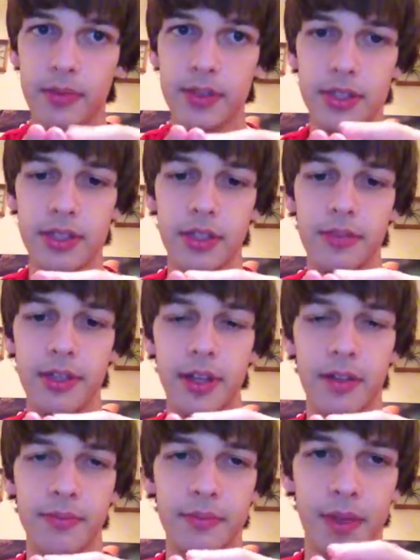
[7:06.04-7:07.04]

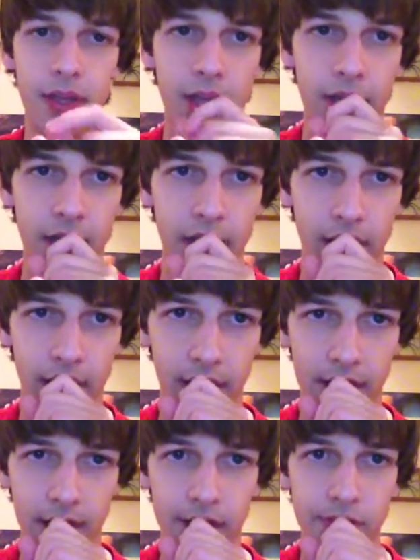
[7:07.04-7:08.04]
Sylvan
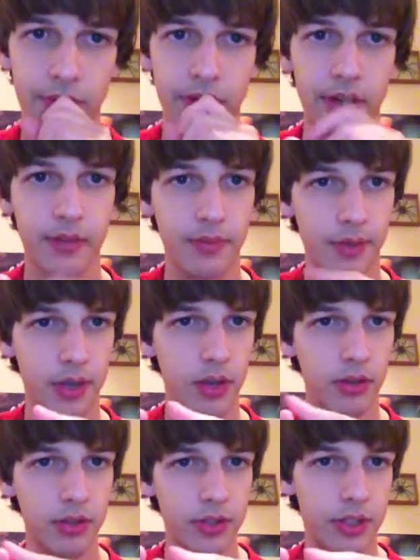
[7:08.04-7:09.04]
and Lightsworn
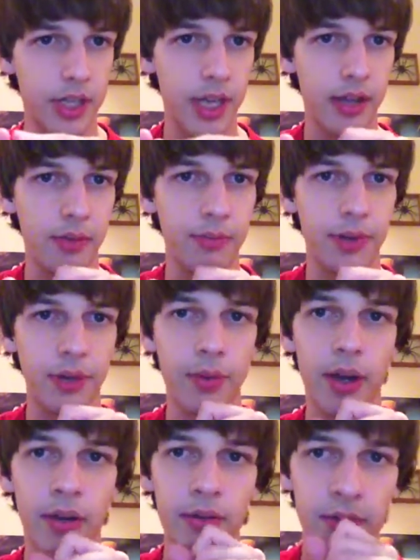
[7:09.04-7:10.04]
go together pretty
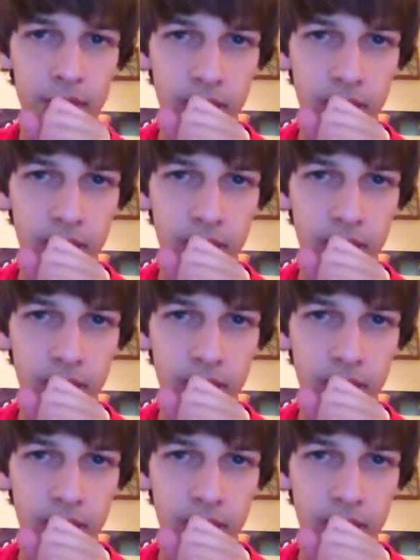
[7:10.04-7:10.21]
well.